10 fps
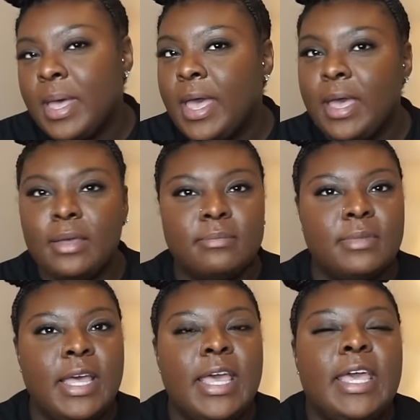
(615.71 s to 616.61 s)
bad.
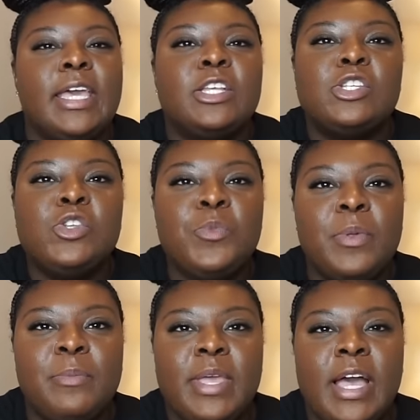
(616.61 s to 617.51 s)
And
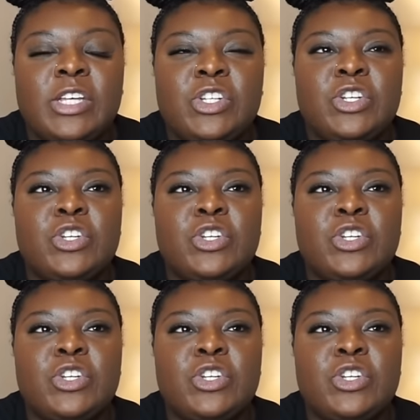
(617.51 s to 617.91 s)
stupid me, I should have